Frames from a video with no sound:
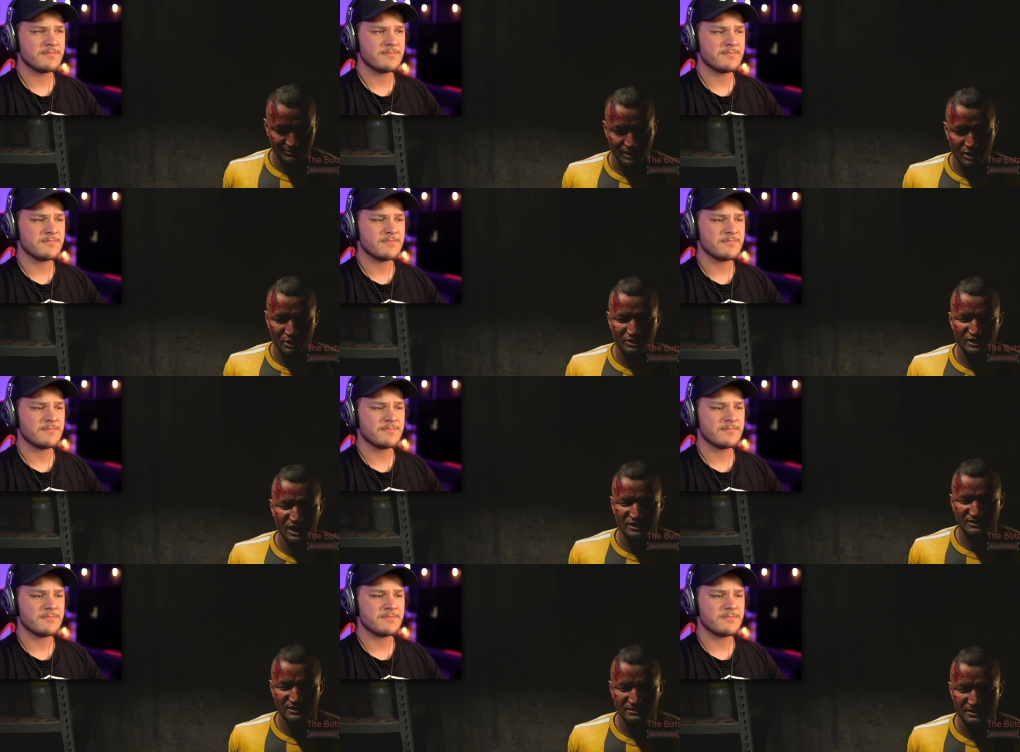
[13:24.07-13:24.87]
Speaker 1: Go,
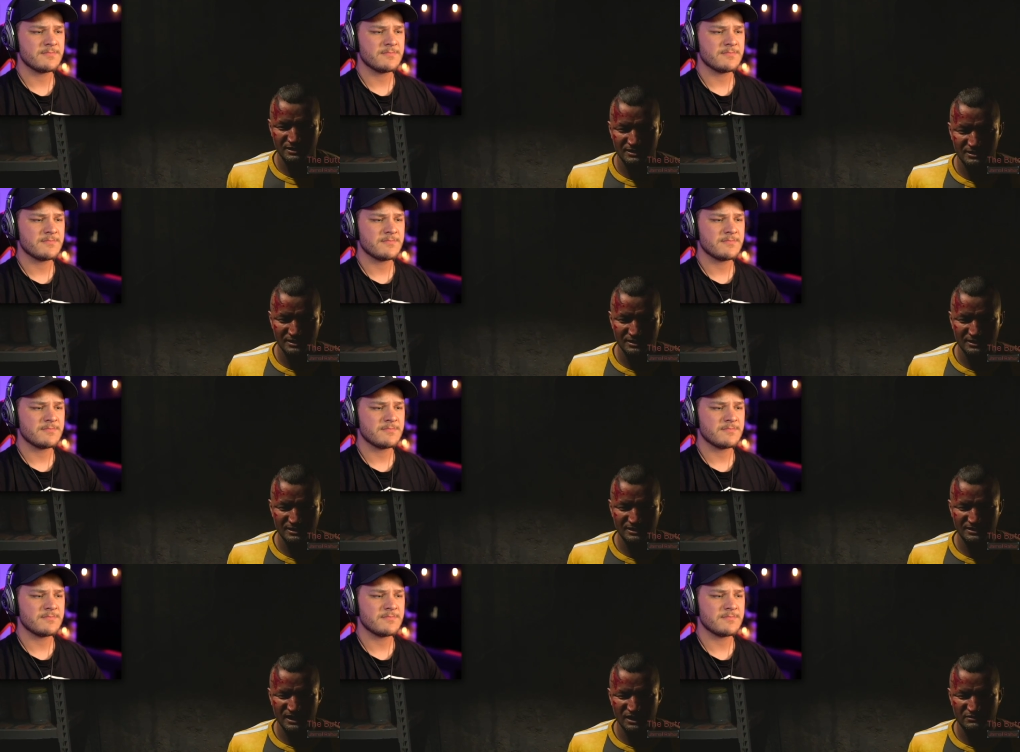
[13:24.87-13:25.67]
Sergeant.
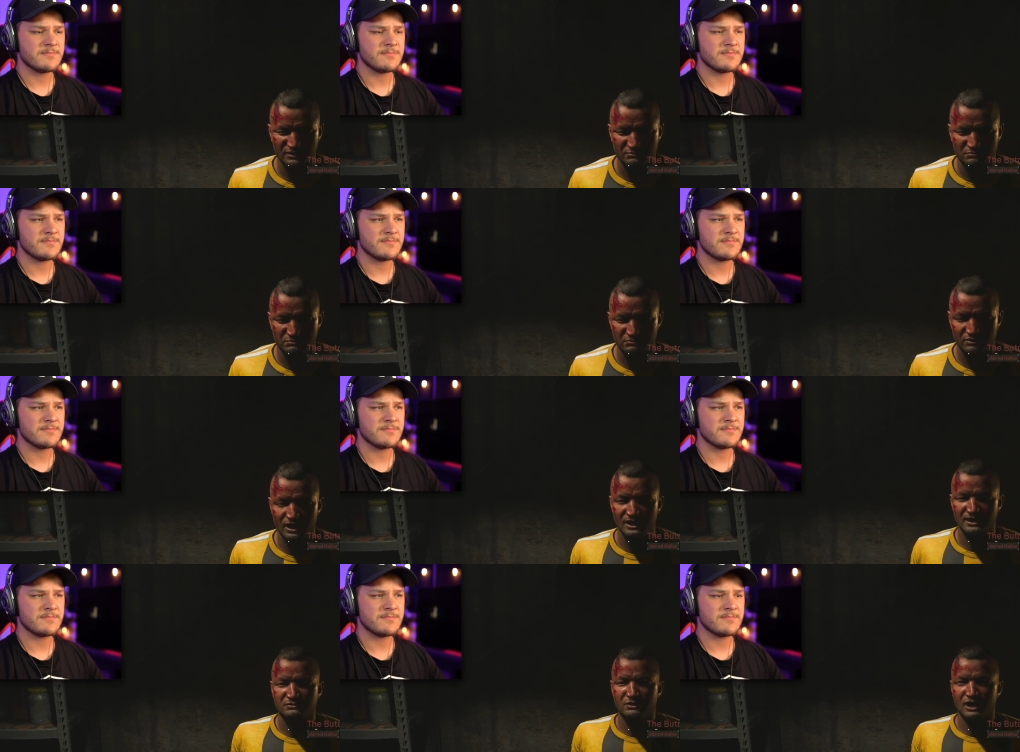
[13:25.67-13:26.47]
Save some
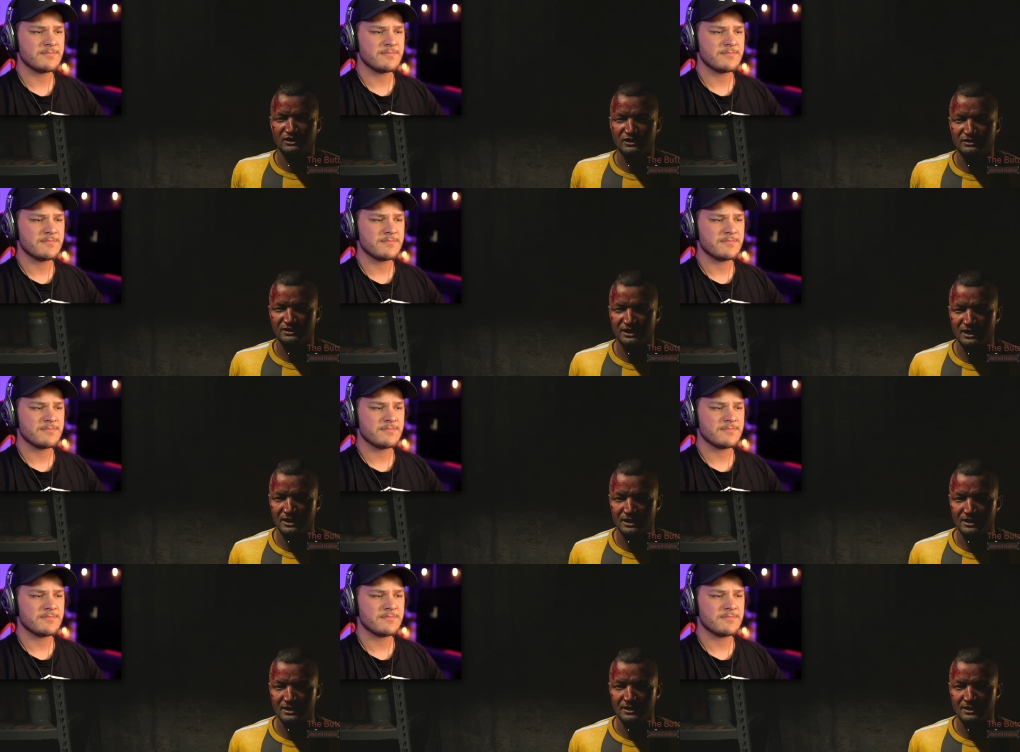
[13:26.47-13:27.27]
fucking Russians.
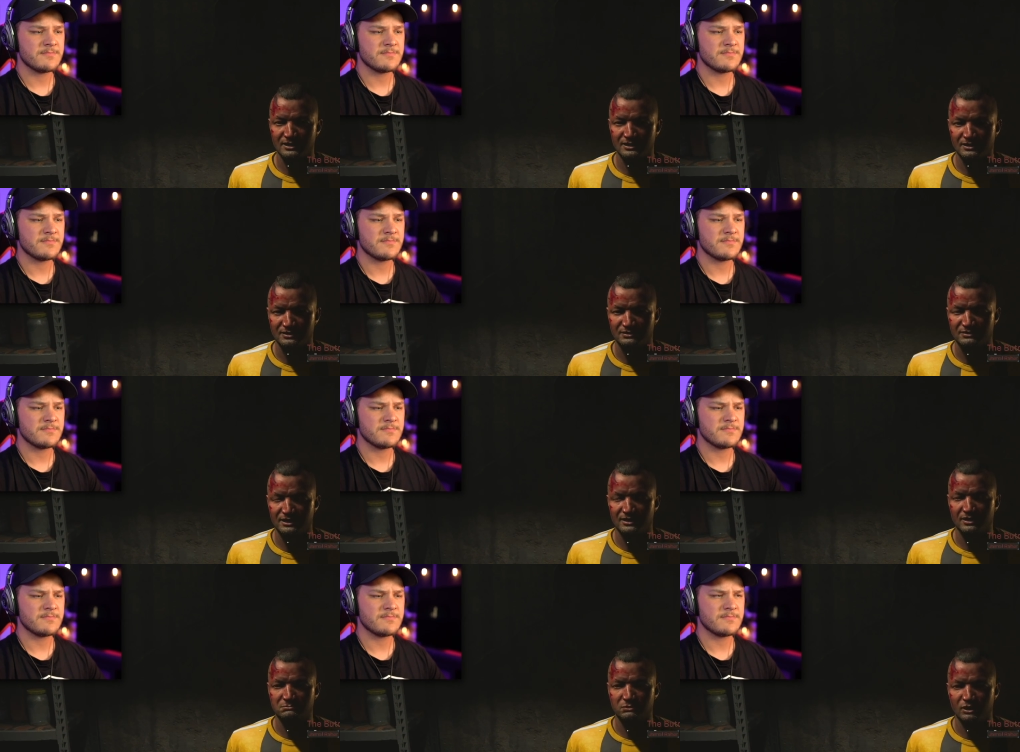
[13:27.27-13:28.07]

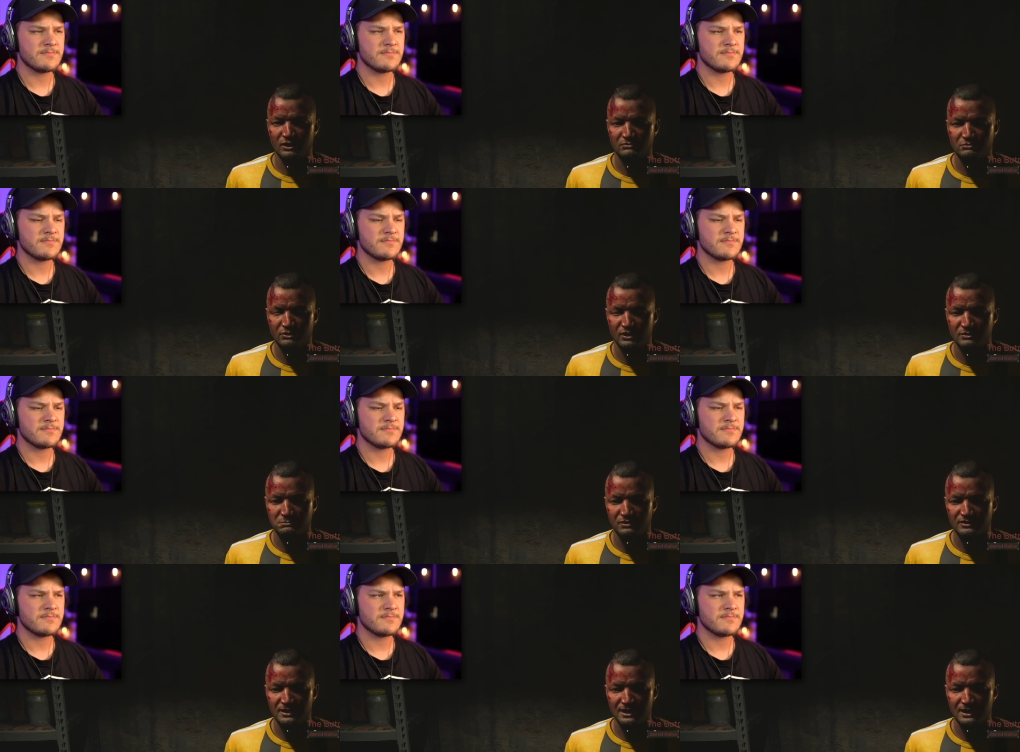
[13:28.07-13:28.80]
General Barkov already be